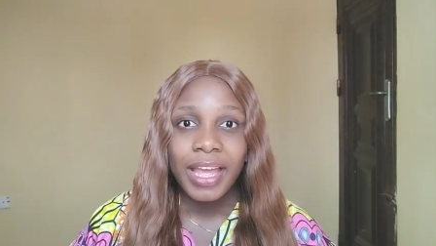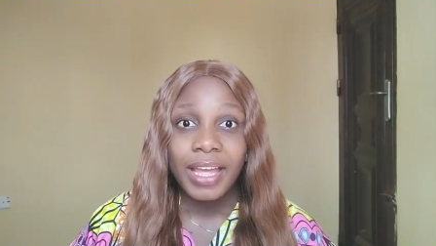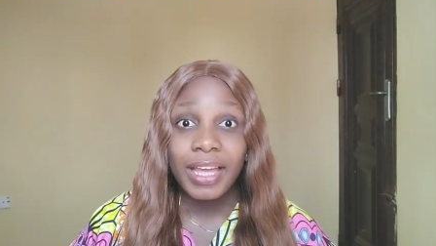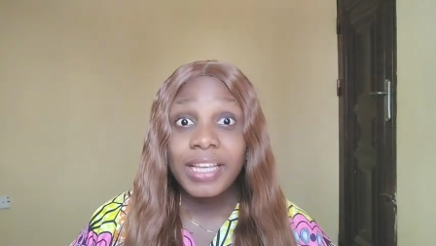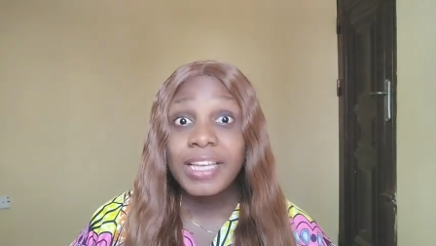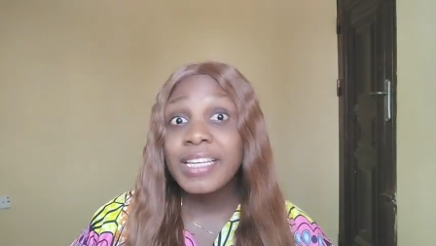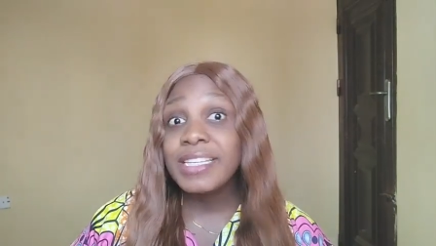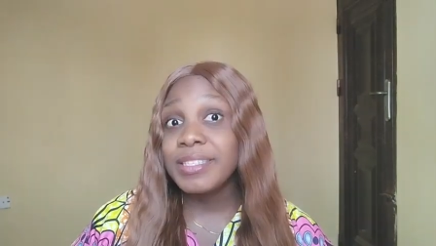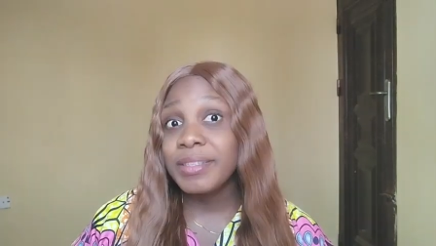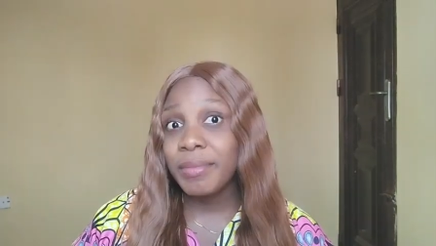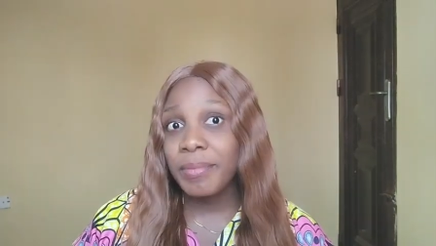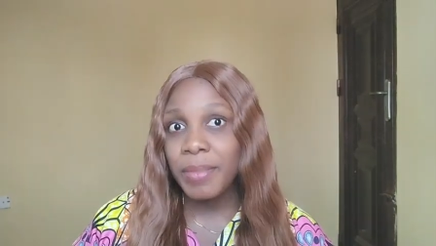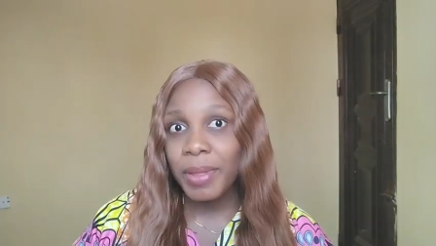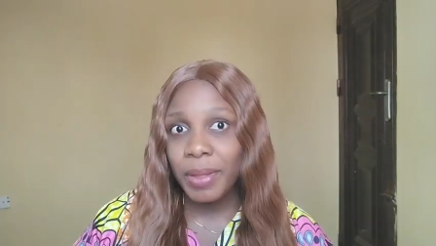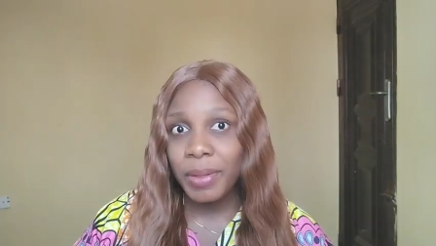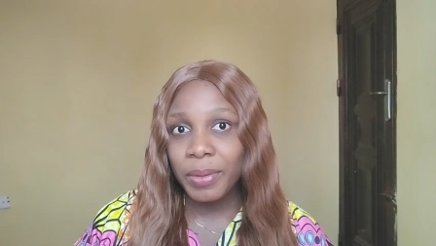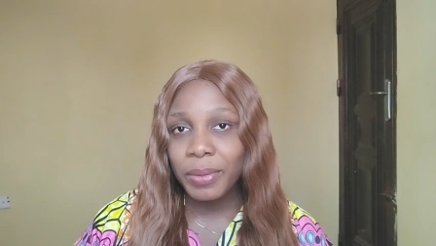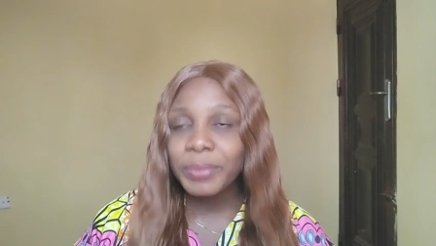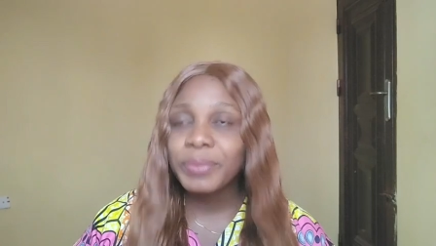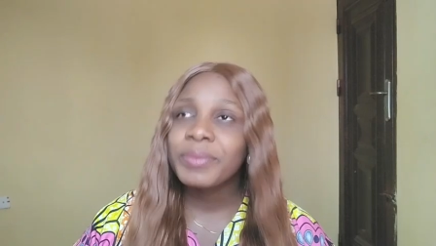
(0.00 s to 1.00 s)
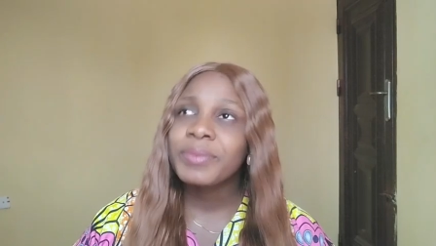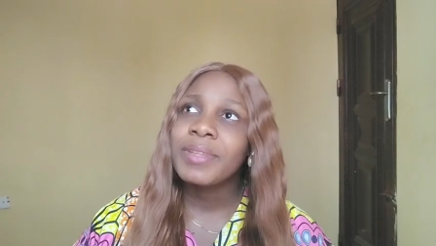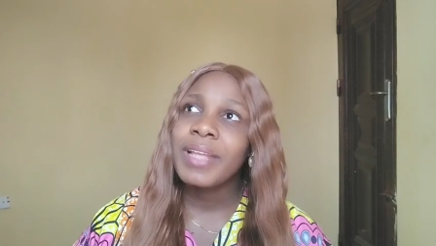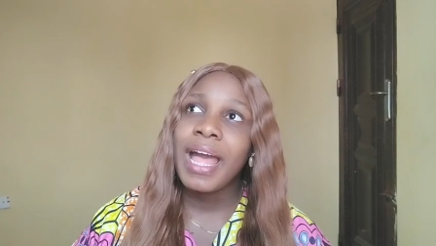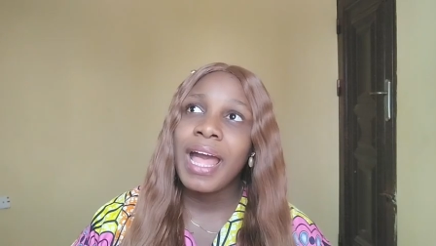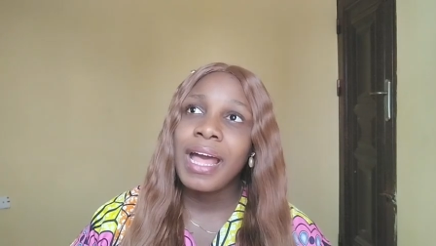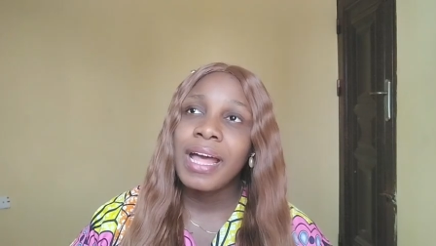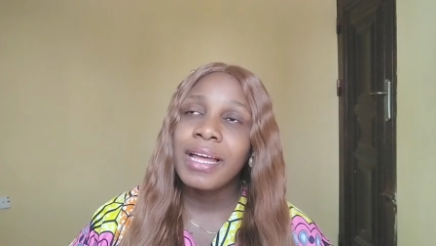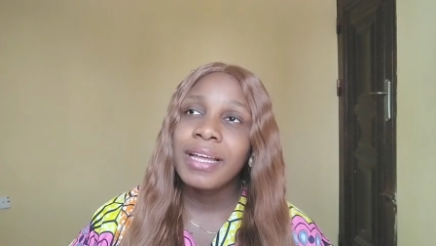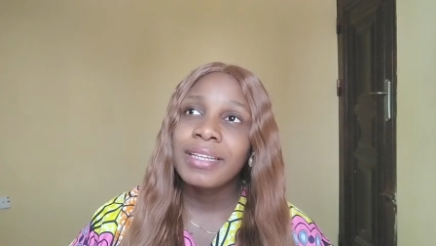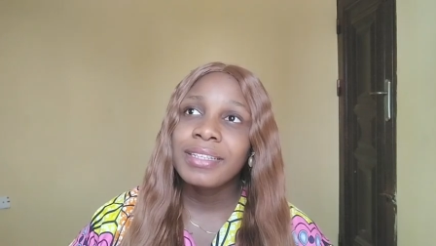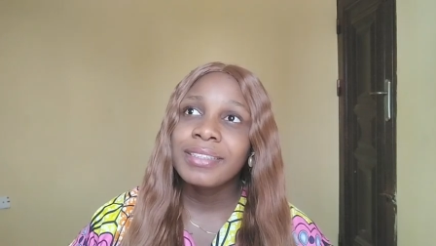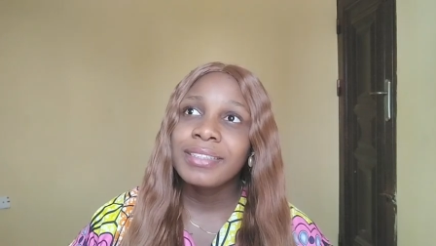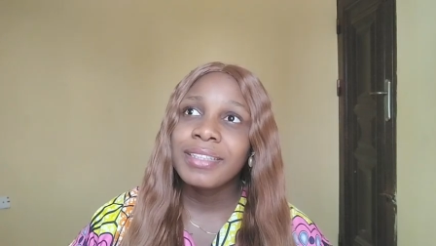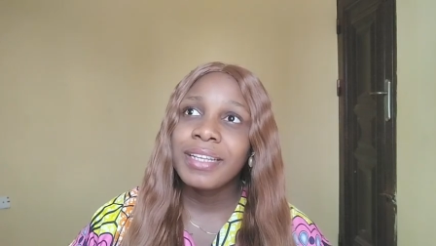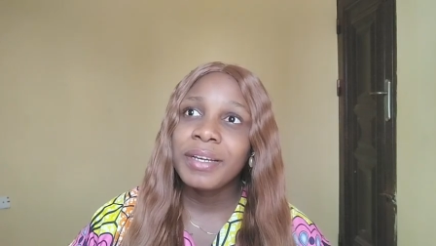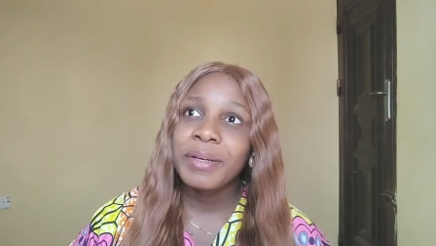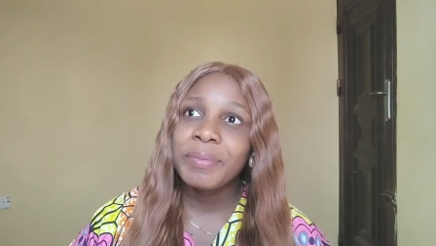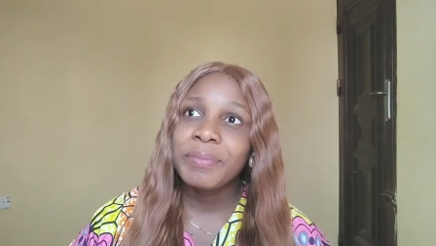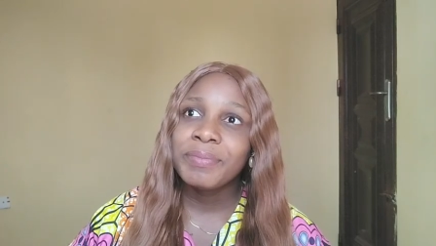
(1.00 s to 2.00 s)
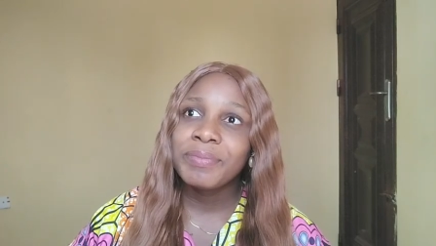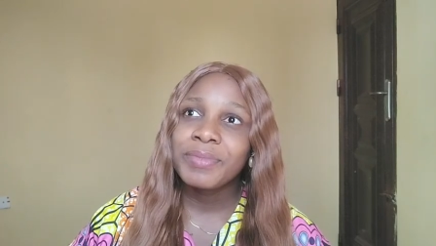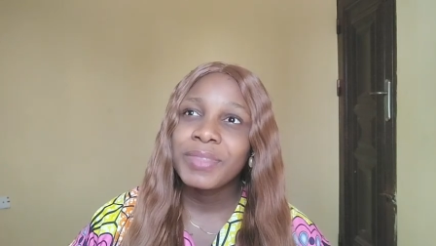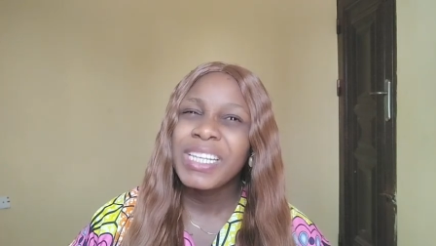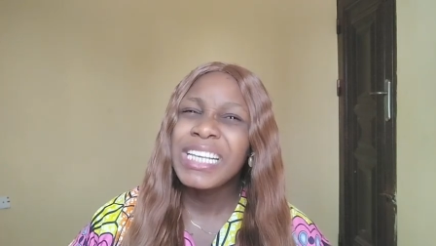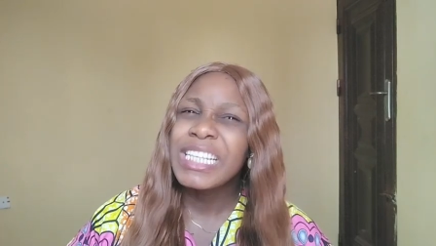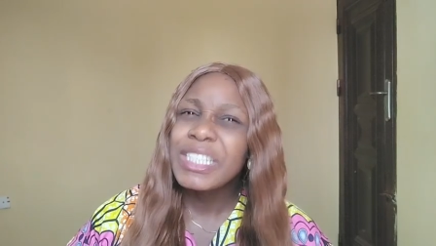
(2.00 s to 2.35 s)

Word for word: He's a male and um,